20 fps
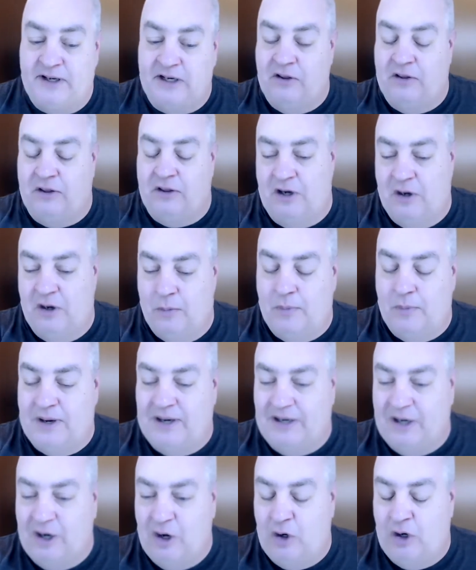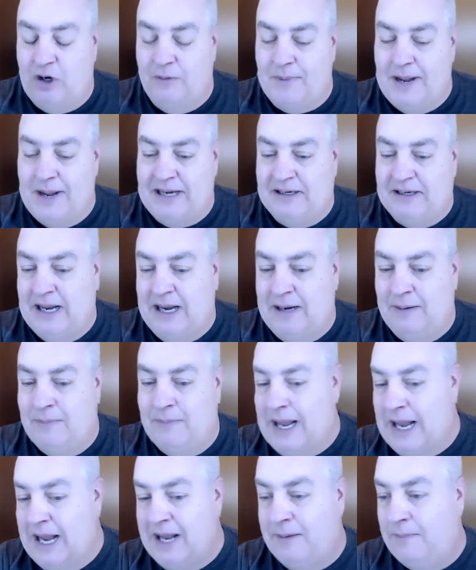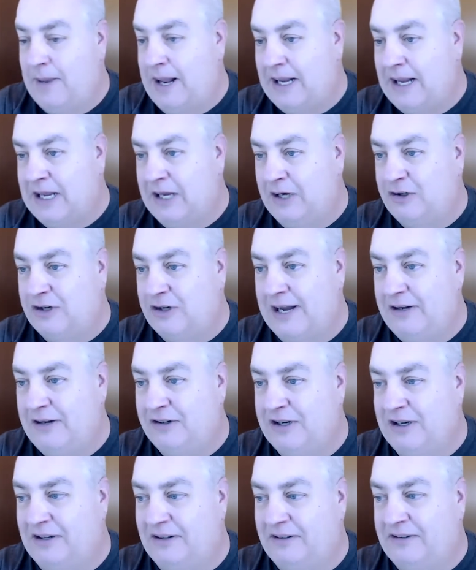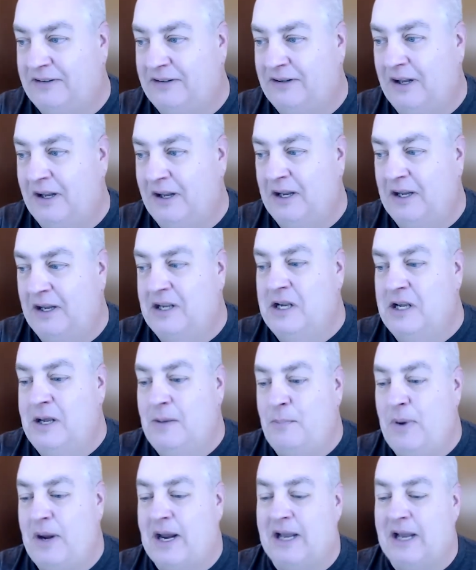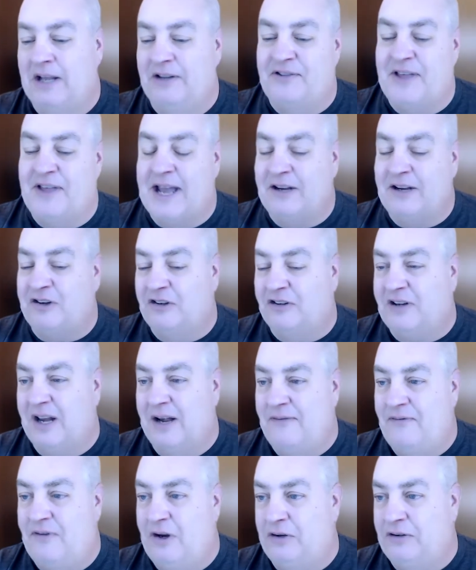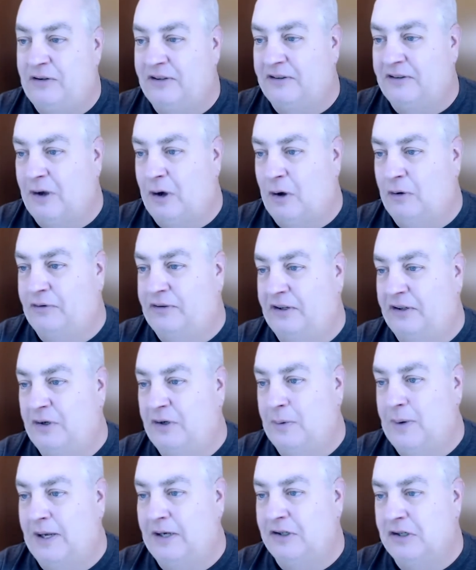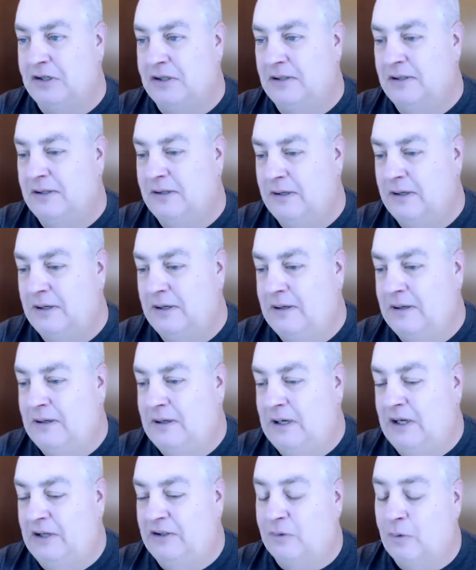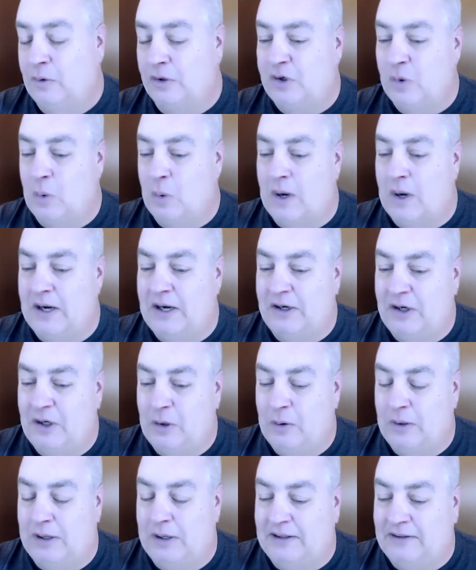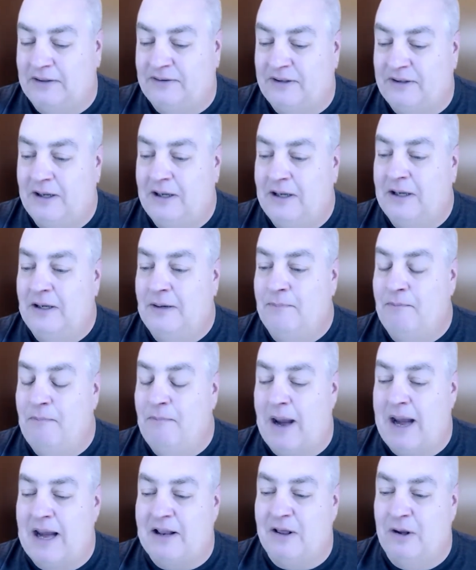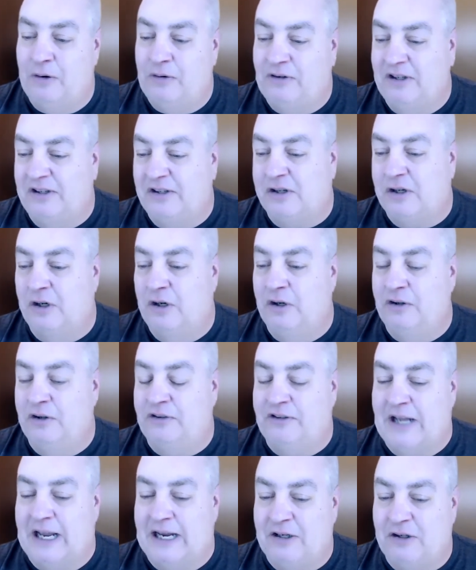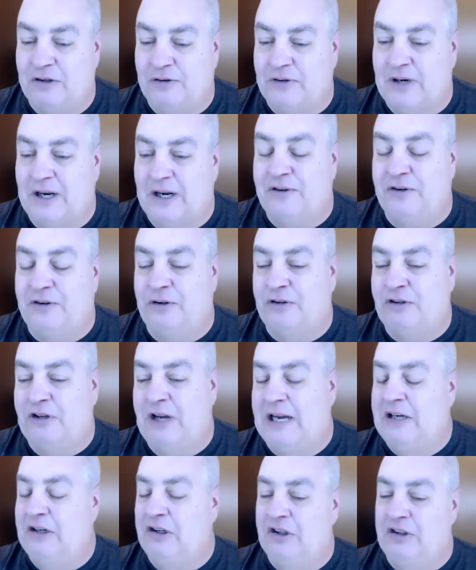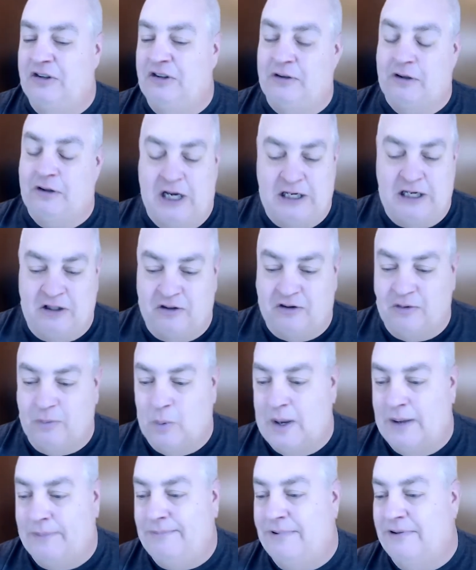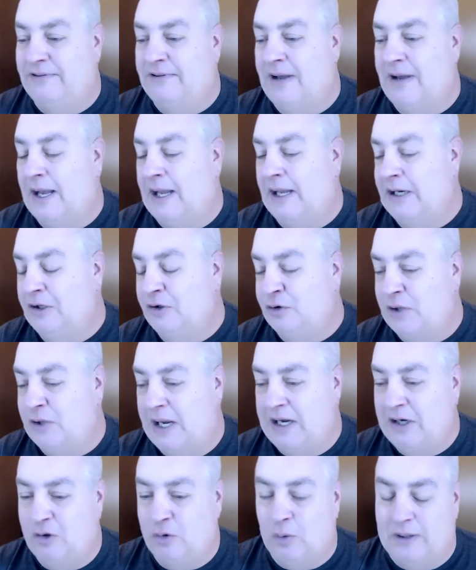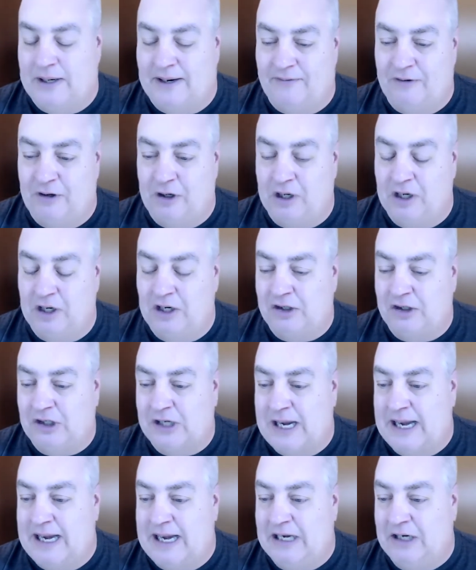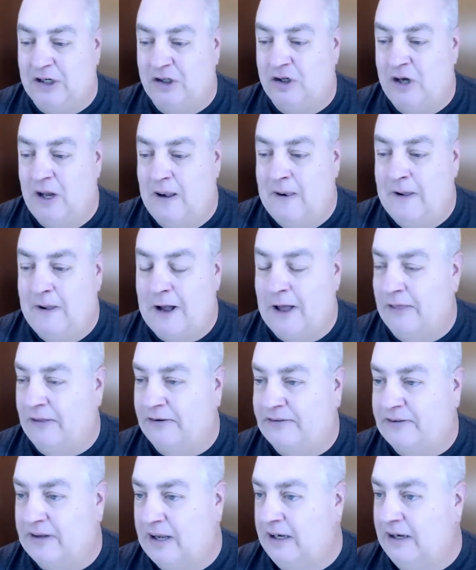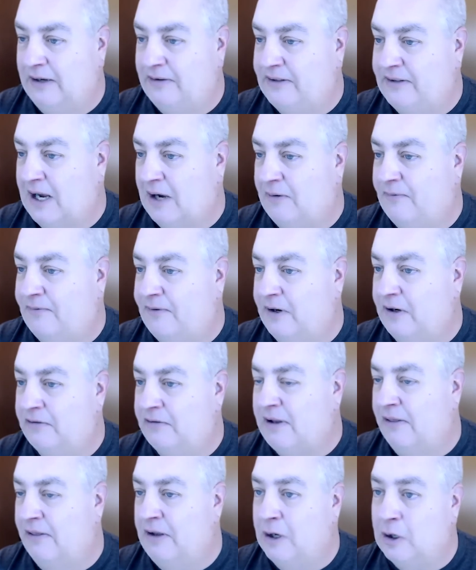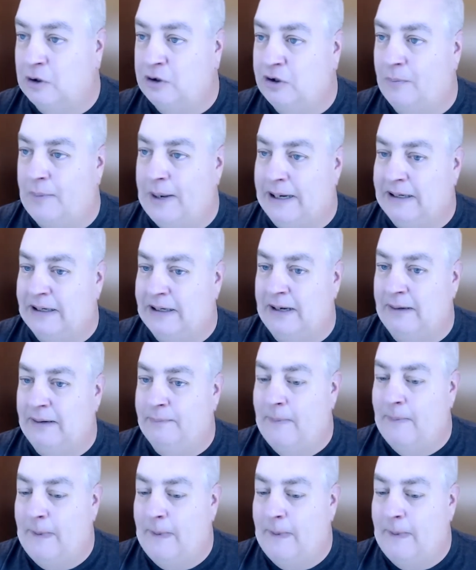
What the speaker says: to the new domain name and making changes, because that just confuses the whole situation. So what you want to do is make those internal site structure changes, change the web design, change whatever you're going to change on the site itself first on the old domain name.